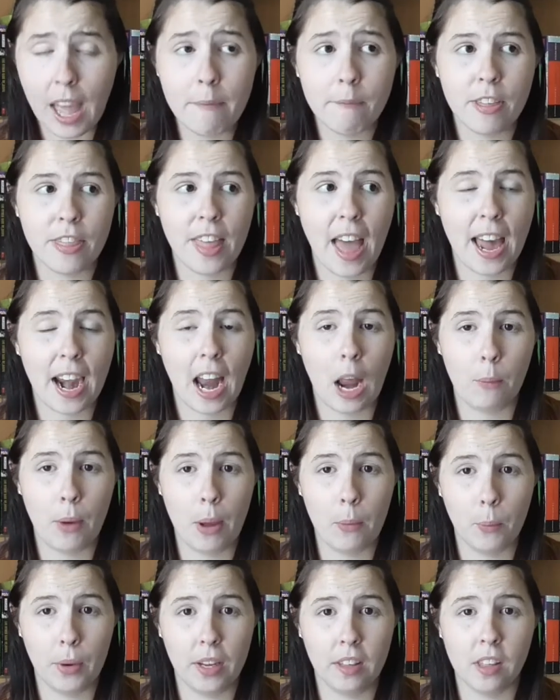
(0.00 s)
And for that I
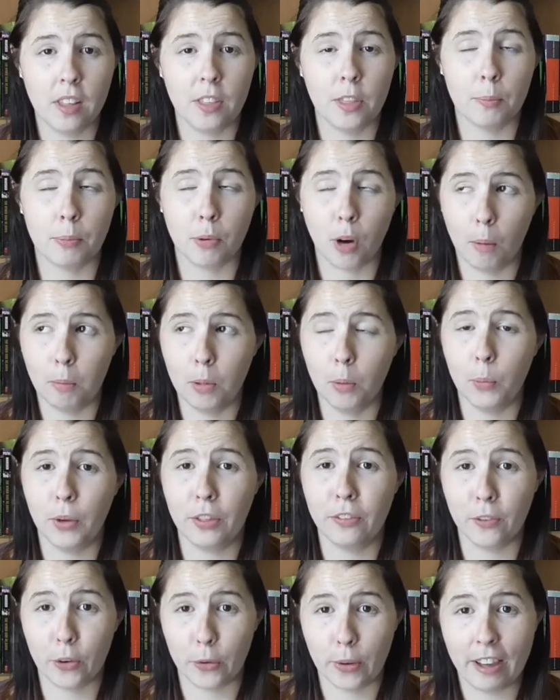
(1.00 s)
went with The Problem
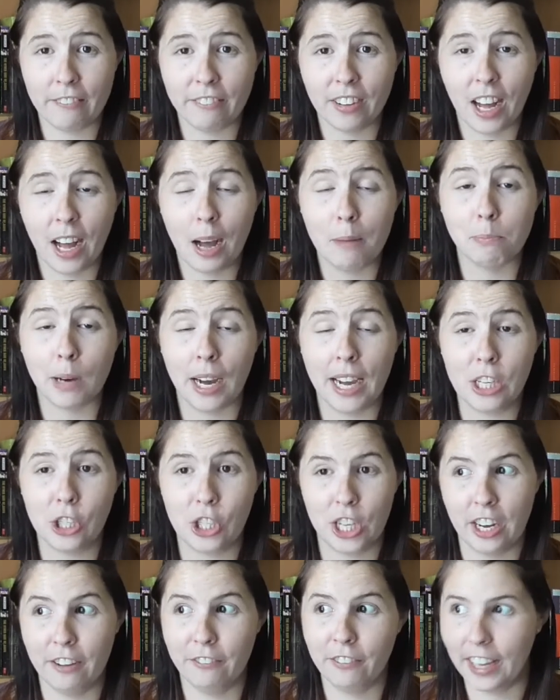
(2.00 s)
with Forever by
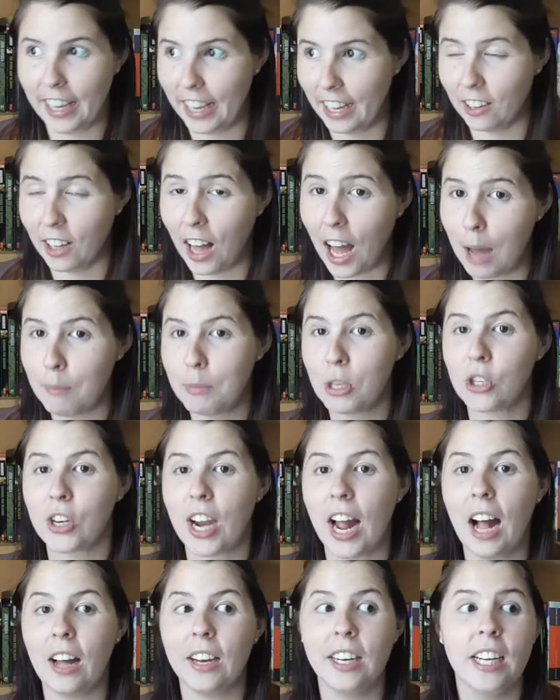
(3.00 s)
Jennifer L.
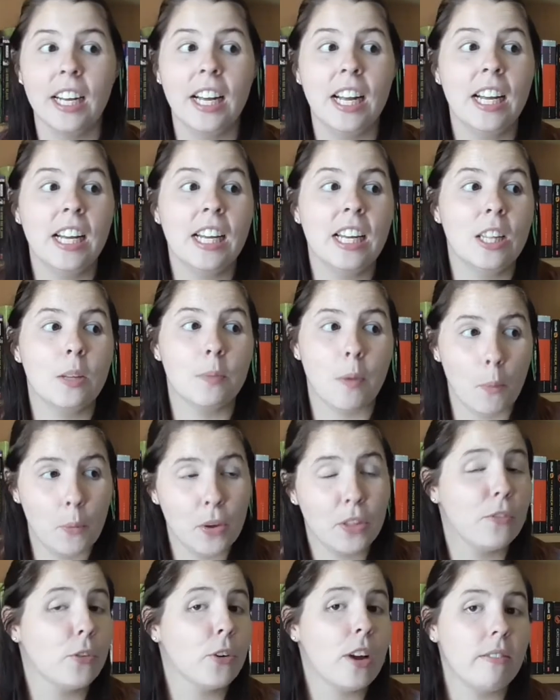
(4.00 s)
Armentrout. The
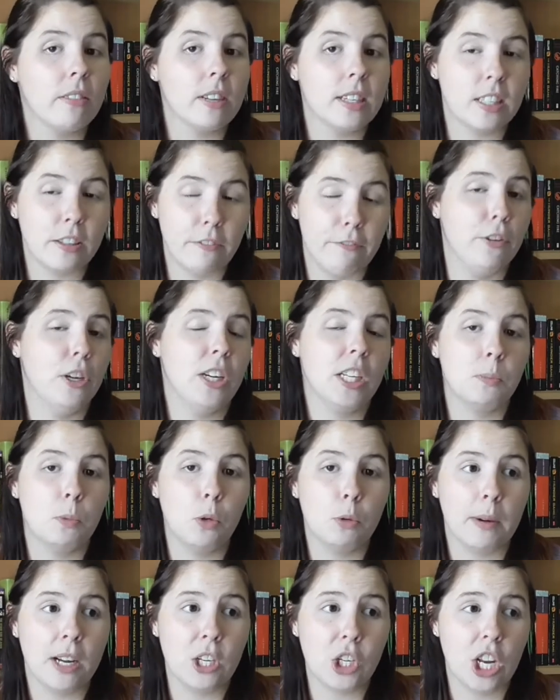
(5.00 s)
Problem with Forever is the first
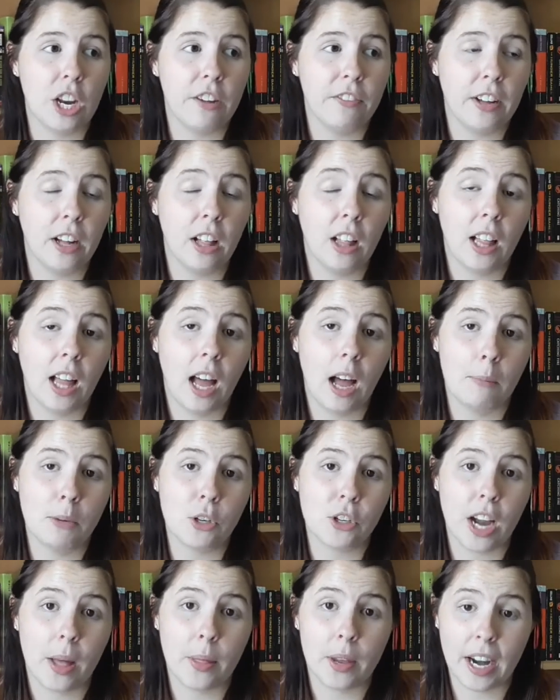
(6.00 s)
book by Jennifer L.
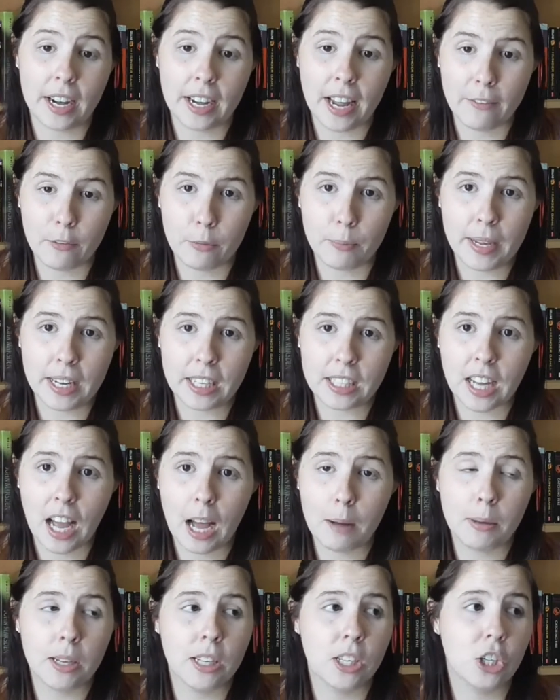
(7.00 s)
Armentrout that I'd ever picked
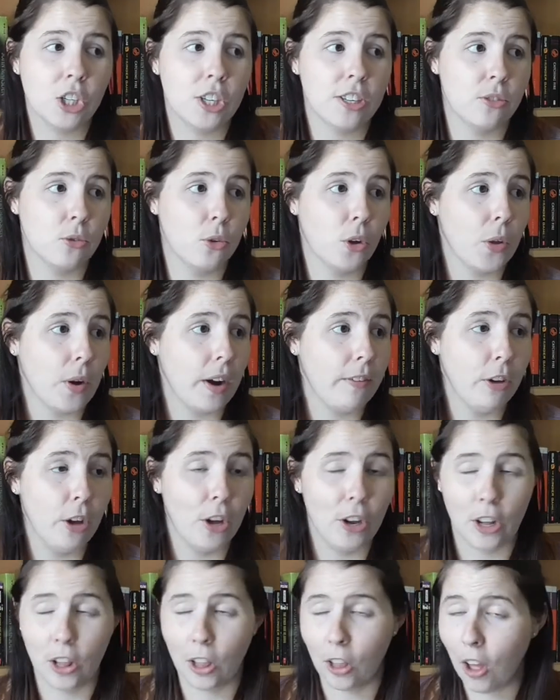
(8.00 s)
up. She's an author I've
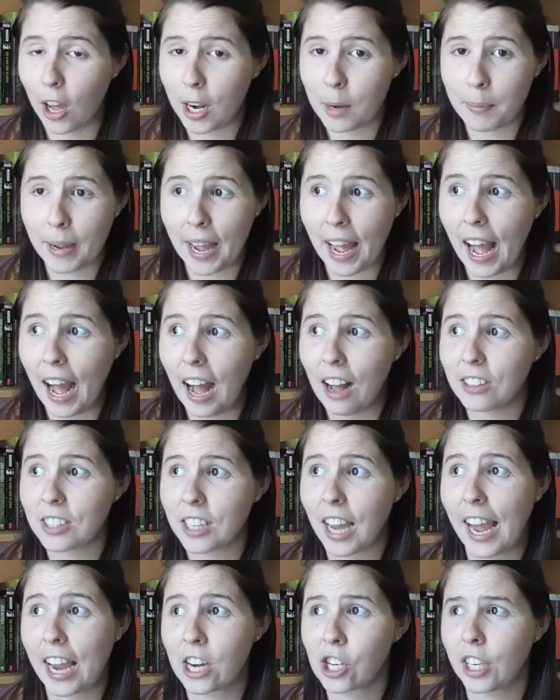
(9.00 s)
heard a lot about.
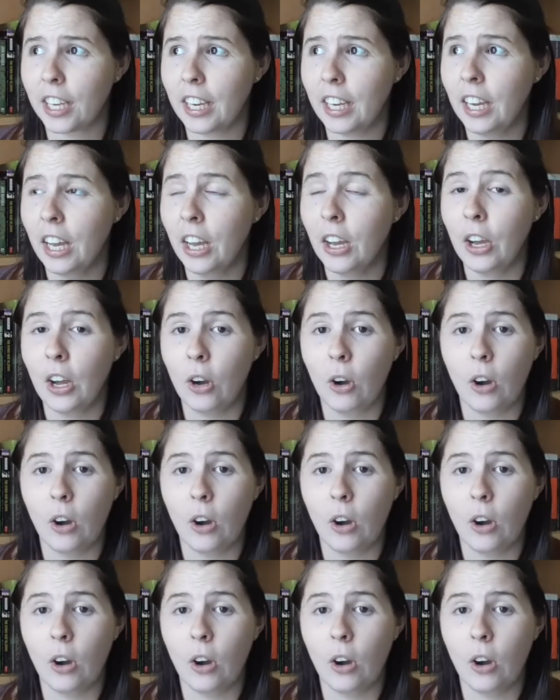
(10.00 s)
I actually